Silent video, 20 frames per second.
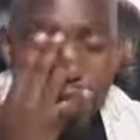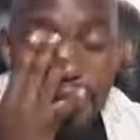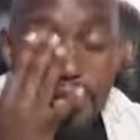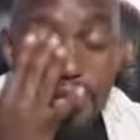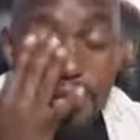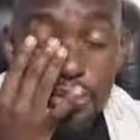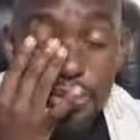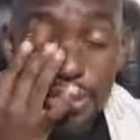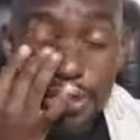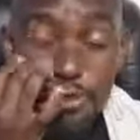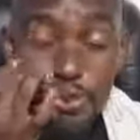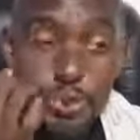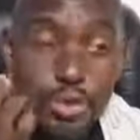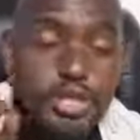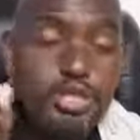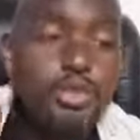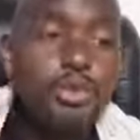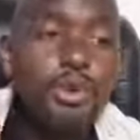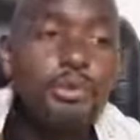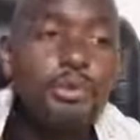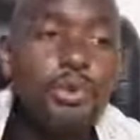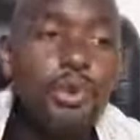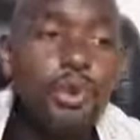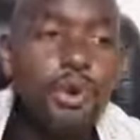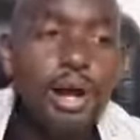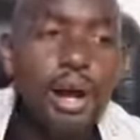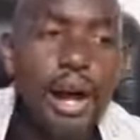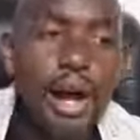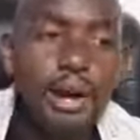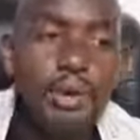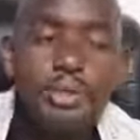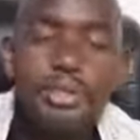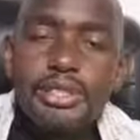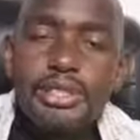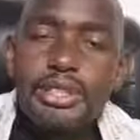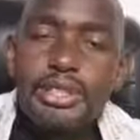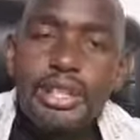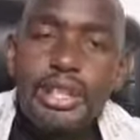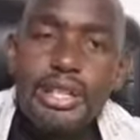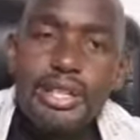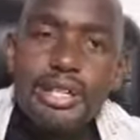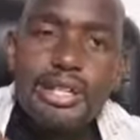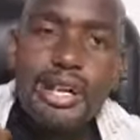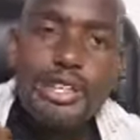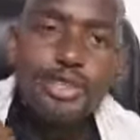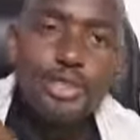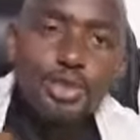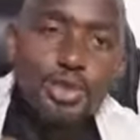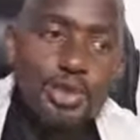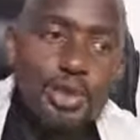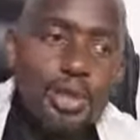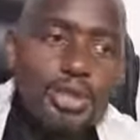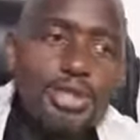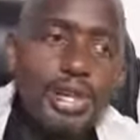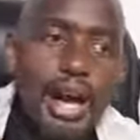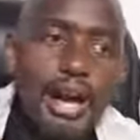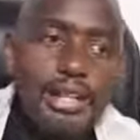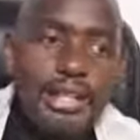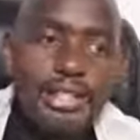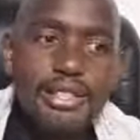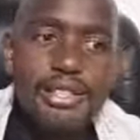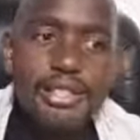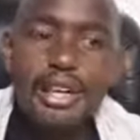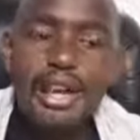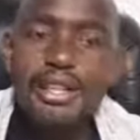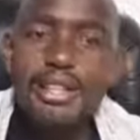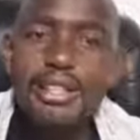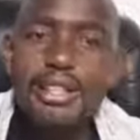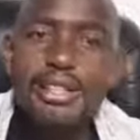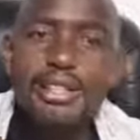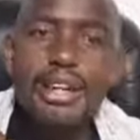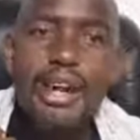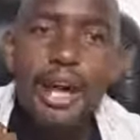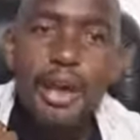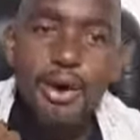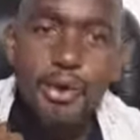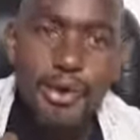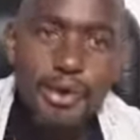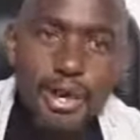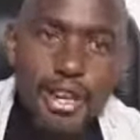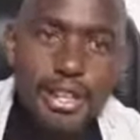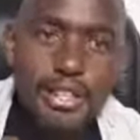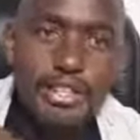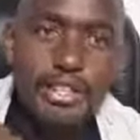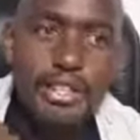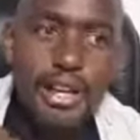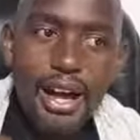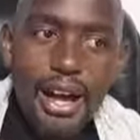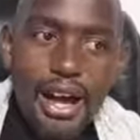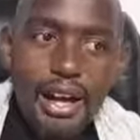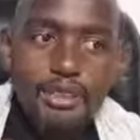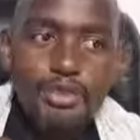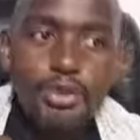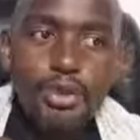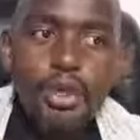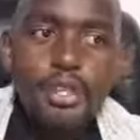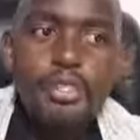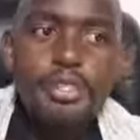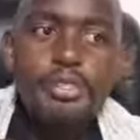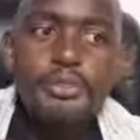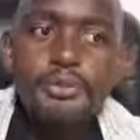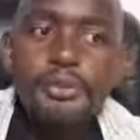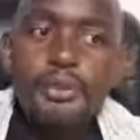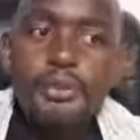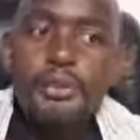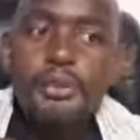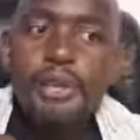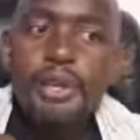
Does not wisdom call out? Does not understanding raise her voice?